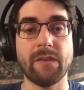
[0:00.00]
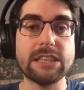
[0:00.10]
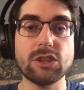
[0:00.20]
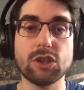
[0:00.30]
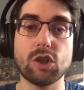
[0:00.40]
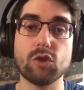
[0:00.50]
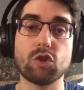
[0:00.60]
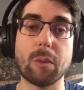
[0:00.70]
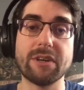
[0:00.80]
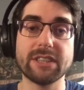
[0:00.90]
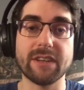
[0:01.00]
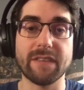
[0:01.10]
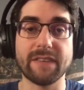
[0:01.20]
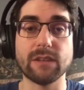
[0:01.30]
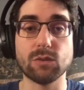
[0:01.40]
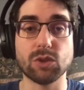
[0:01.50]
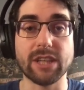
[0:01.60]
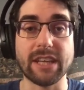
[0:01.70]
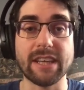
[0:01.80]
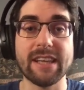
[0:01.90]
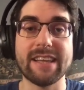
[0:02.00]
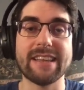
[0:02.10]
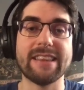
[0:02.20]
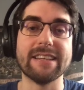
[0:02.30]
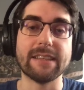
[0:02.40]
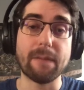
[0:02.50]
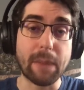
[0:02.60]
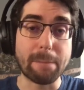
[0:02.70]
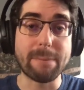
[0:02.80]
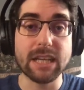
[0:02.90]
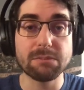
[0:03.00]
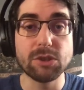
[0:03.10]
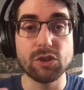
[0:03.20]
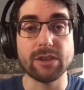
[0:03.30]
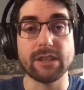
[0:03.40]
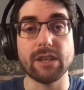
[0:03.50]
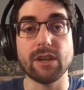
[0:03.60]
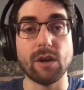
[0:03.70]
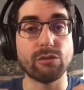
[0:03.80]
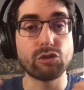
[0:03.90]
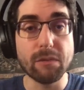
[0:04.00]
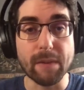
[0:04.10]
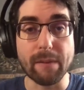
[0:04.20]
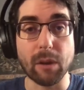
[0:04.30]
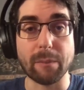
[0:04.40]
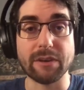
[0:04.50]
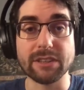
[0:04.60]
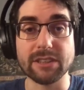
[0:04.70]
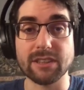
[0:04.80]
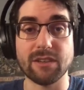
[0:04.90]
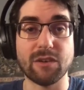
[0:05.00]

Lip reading: It's not a controversial thing to say that the vast majority of Swift developers,